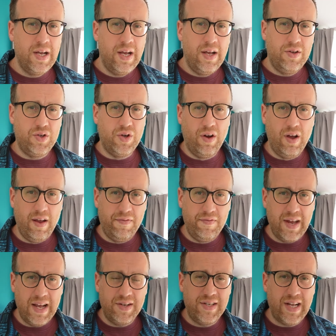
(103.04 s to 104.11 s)
So if
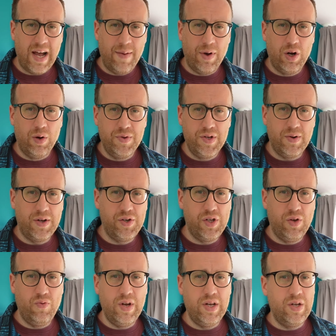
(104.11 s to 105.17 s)
next time I come to
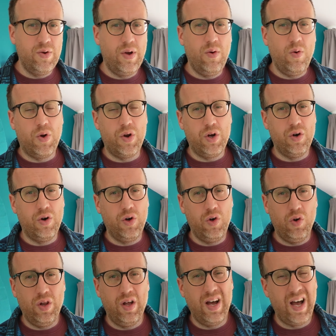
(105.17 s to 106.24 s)
actually redo it, we want to go
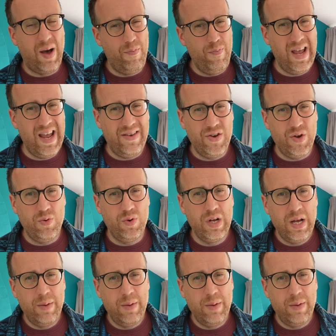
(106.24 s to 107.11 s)
colour, I may do.